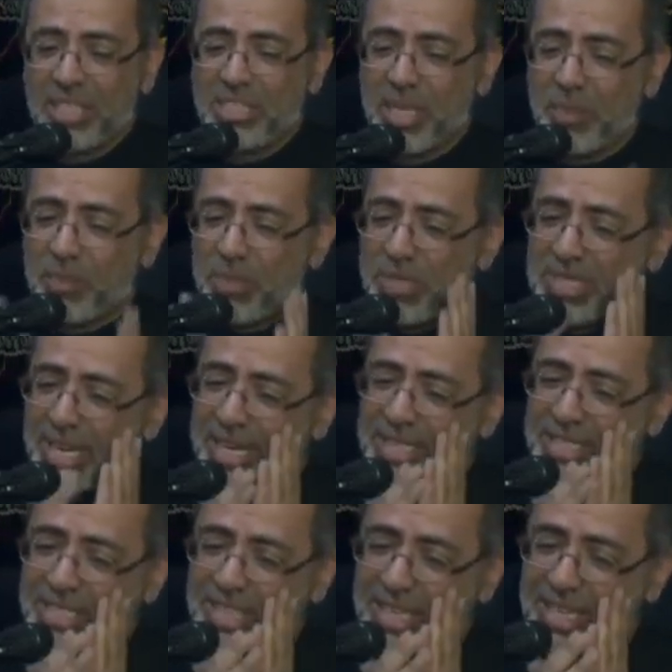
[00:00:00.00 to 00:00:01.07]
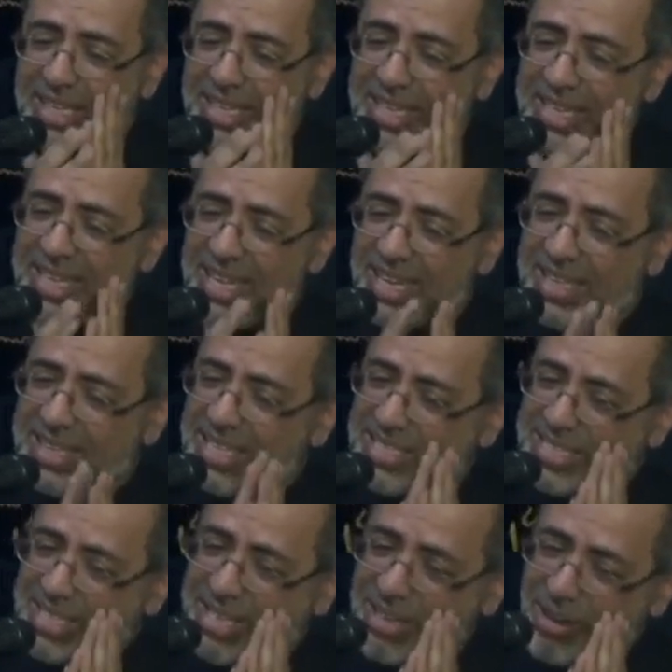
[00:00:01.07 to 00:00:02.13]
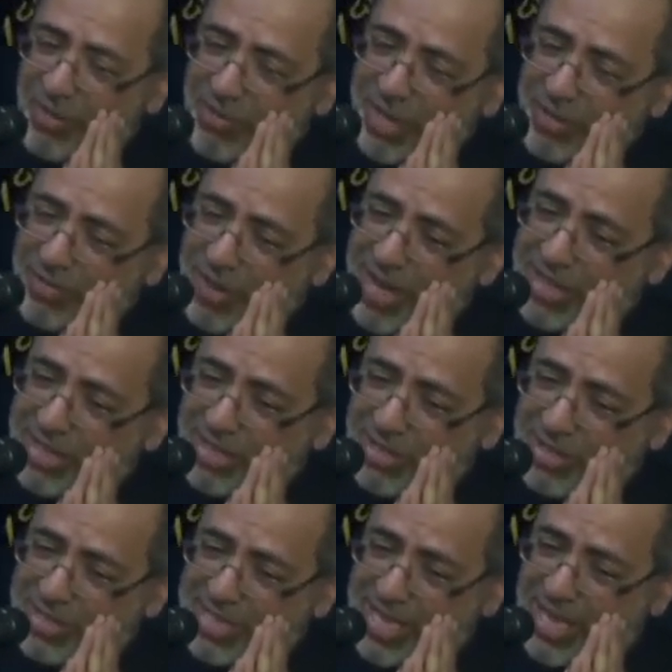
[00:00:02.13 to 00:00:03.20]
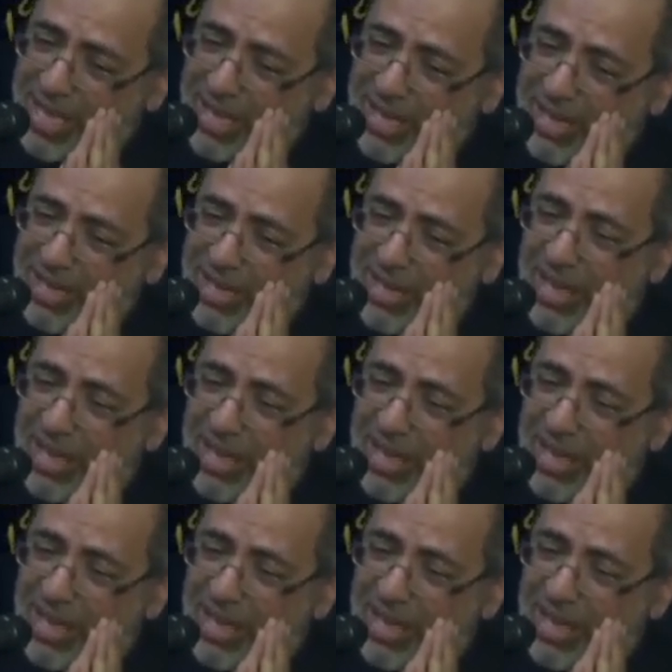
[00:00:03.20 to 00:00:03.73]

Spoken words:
she put her cheek near the cheek of her mother Hussein.